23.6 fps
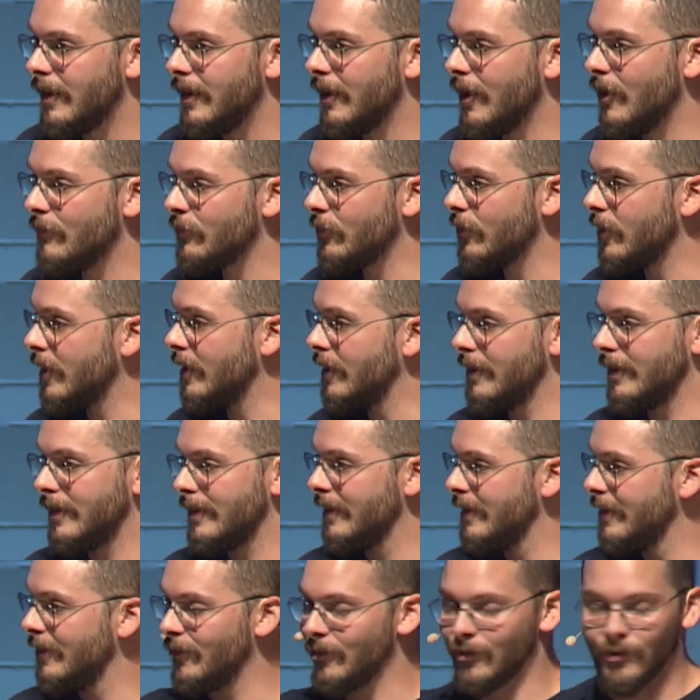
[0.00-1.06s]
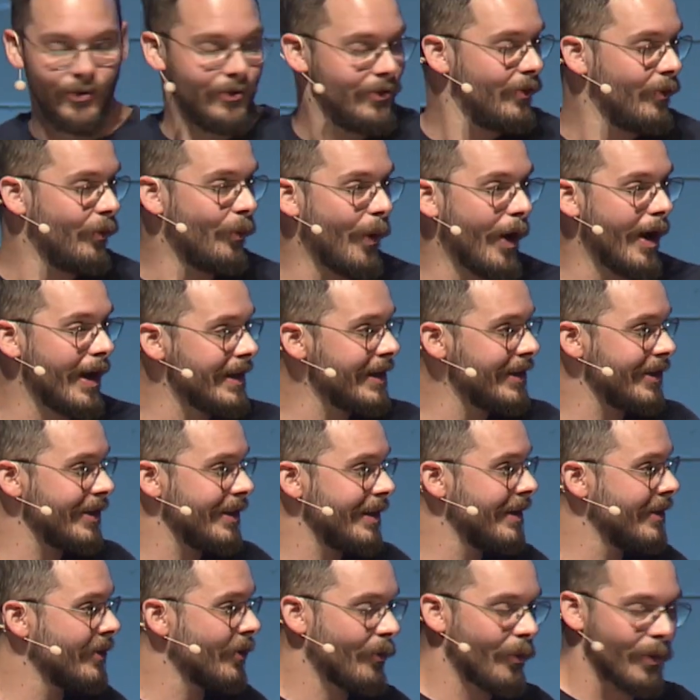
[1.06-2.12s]
over what
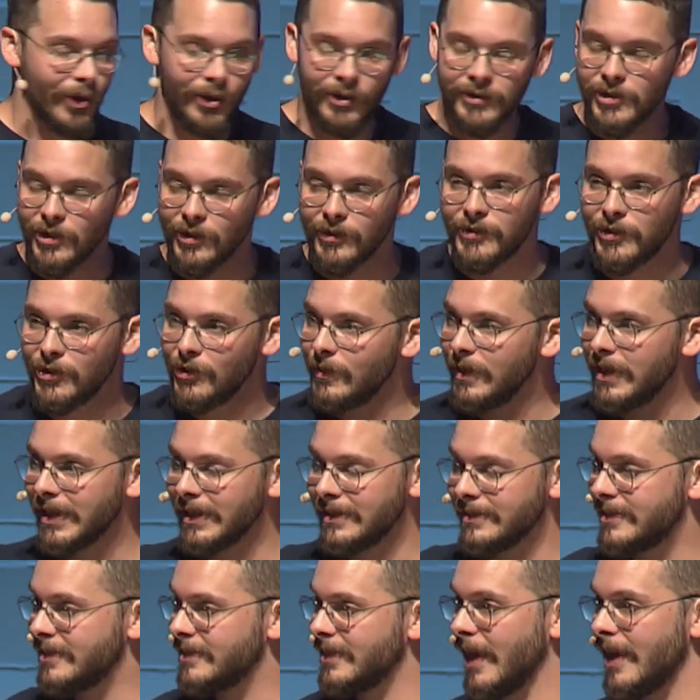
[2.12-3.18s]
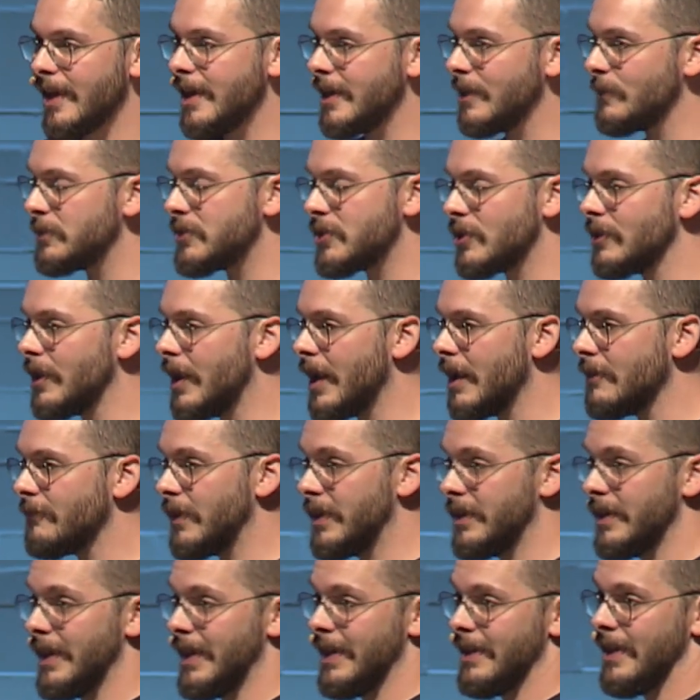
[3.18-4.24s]
in the world you're doing and saying with your life?
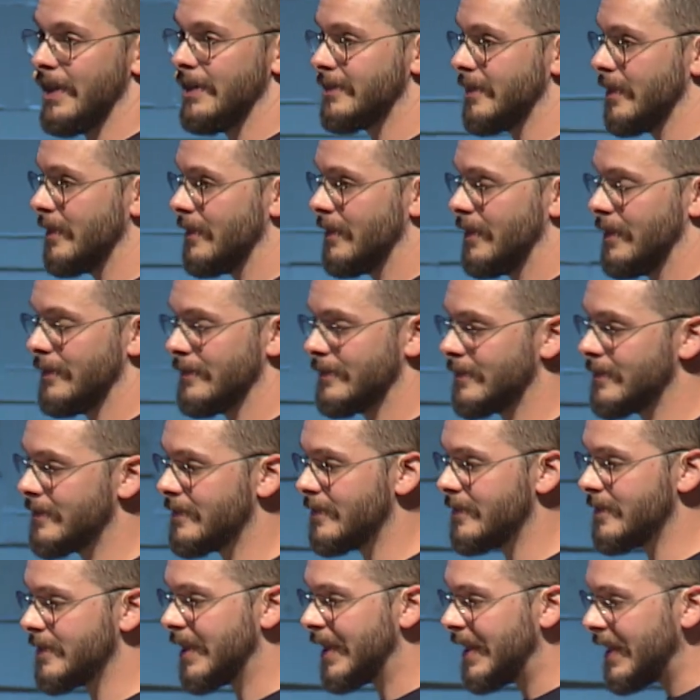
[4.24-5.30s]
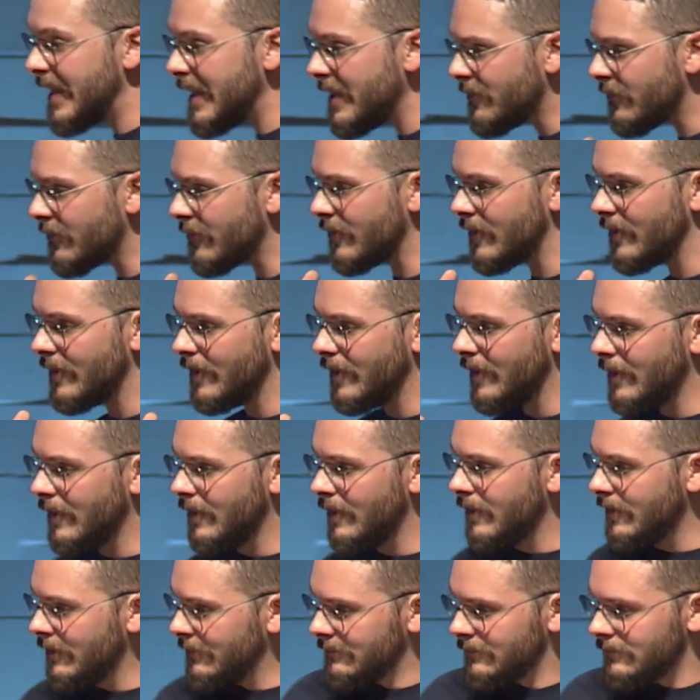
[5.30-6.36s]
Is it his teeth
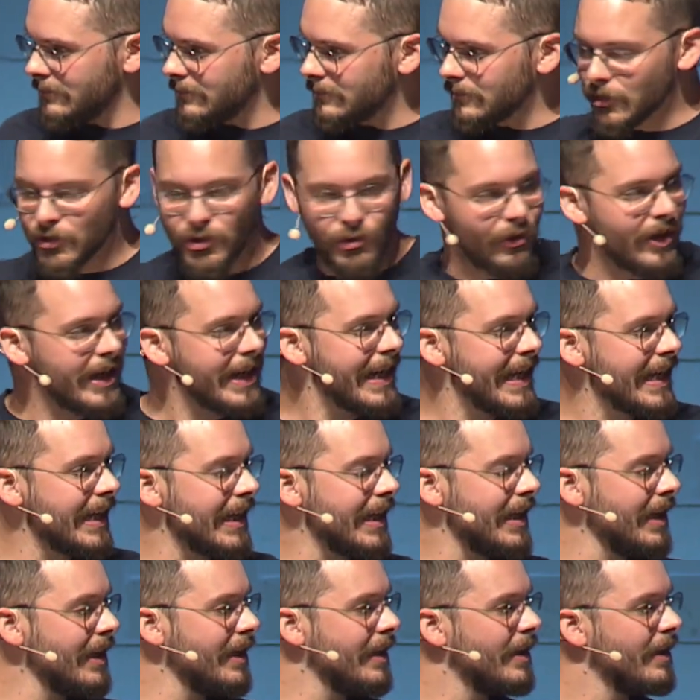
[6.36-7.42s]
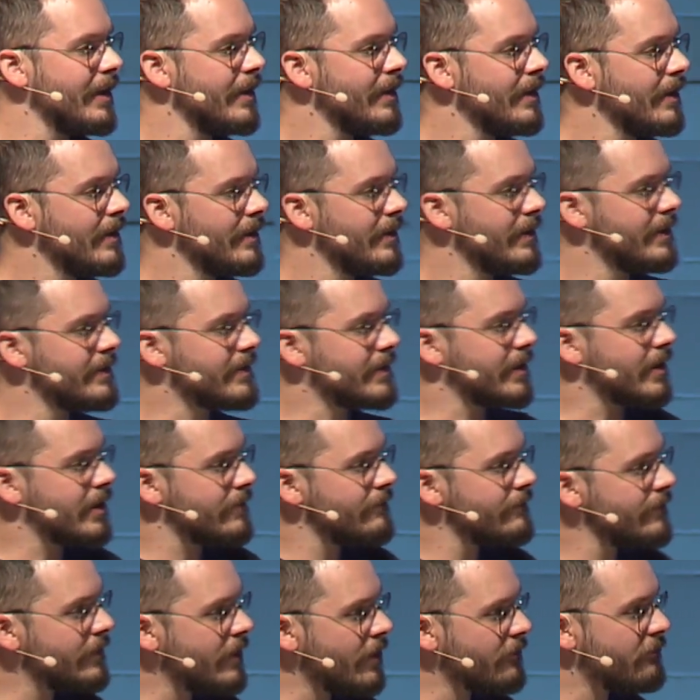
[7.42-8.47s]
gritting, his
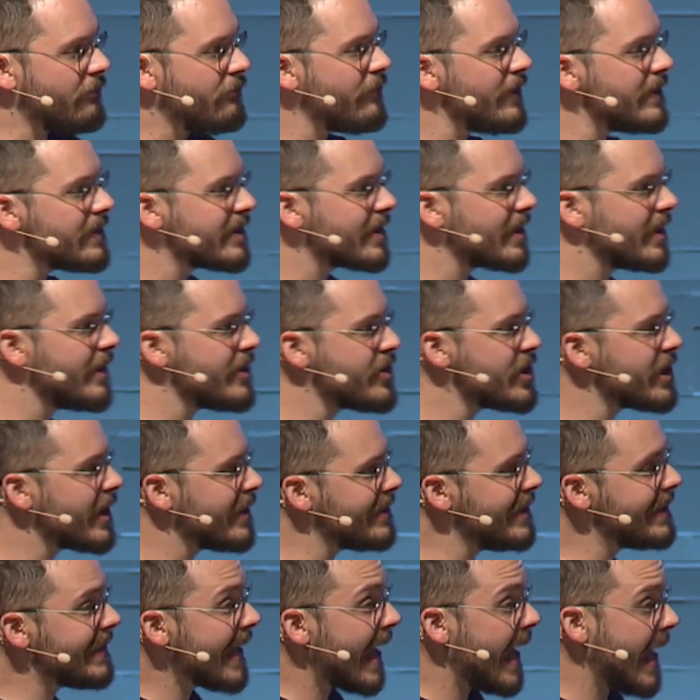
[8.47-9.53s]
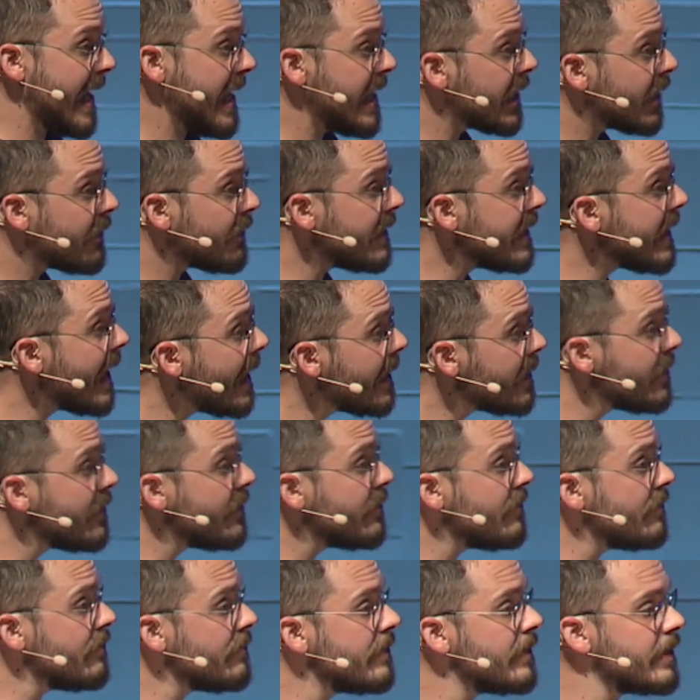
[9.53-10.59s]
fist clenching because he's angry at
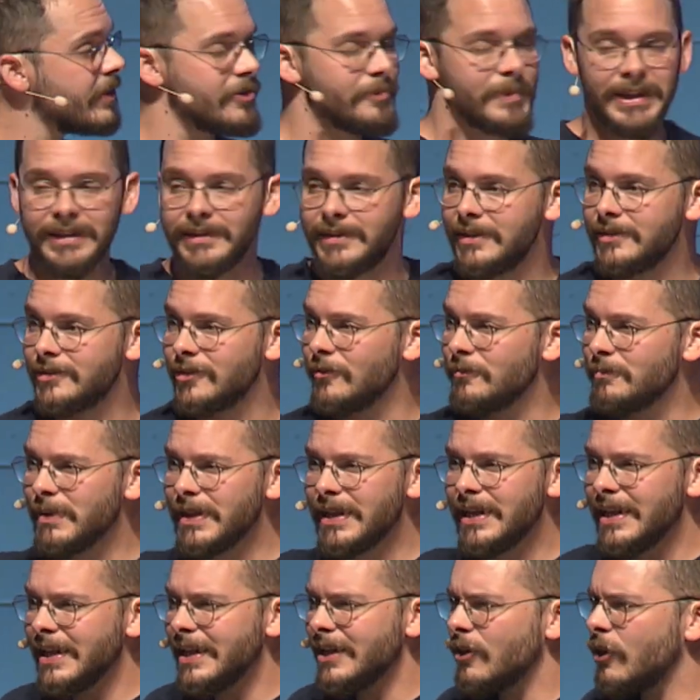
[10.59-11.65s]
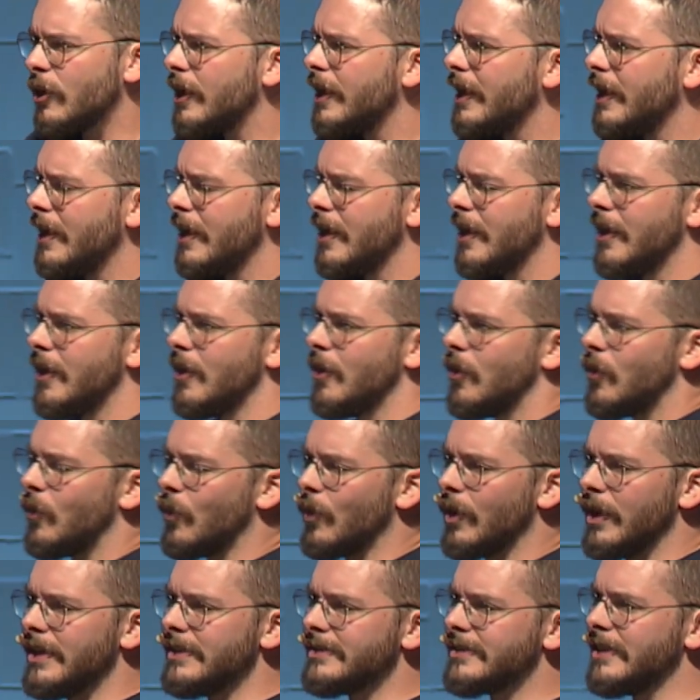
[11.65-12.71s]
you because you're being disobedient?
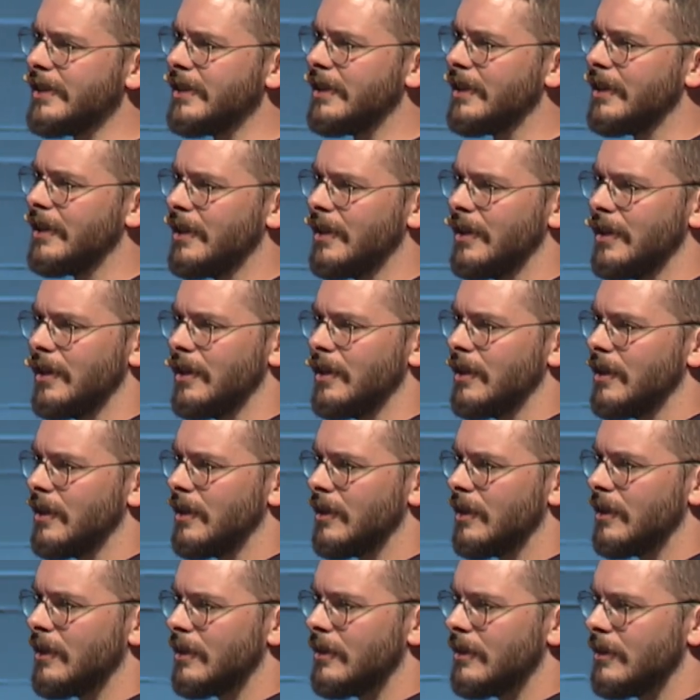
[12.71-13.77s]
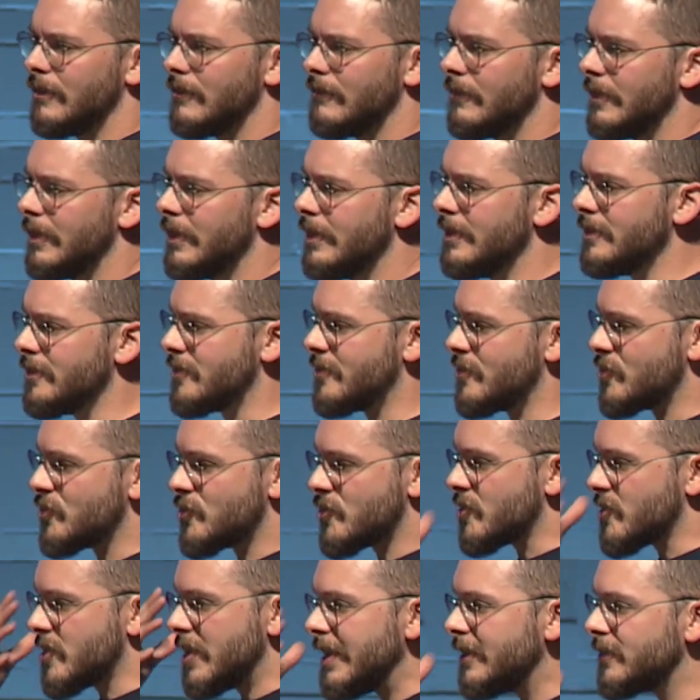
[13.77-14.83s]
Or is it his
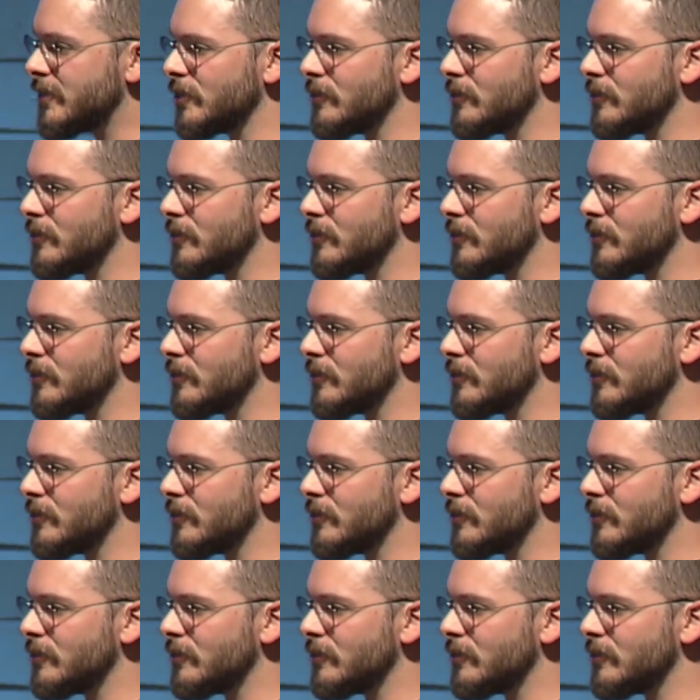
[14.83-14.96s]
cheeks